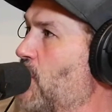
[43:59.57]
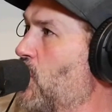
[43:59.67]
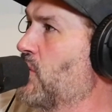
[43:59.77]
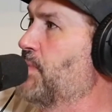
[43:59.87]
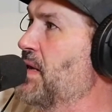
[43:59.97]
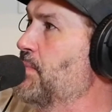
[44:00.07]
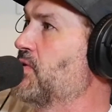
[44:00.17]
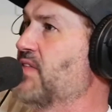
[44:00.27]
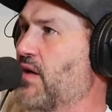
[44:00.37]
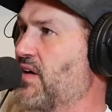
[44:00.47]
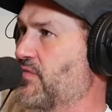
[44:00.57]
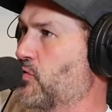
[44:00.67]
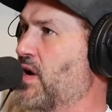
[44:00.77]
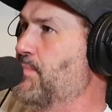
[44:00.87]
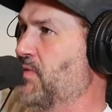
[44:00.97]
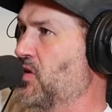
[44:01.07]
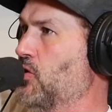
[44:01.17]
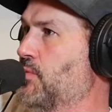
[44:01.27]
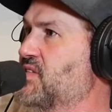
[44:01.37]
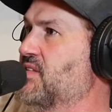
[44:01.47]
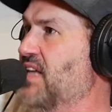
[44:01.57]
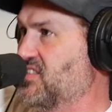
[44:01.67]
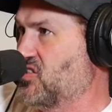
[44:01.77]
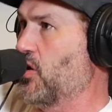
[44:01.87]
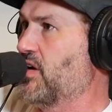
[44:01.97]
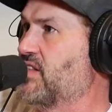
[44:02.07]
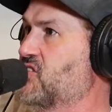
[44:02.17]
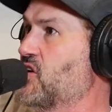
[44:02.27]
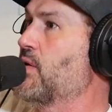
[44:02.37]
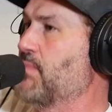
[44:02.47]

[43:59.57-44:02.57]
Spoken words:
old people now have gray pubes. They started the show and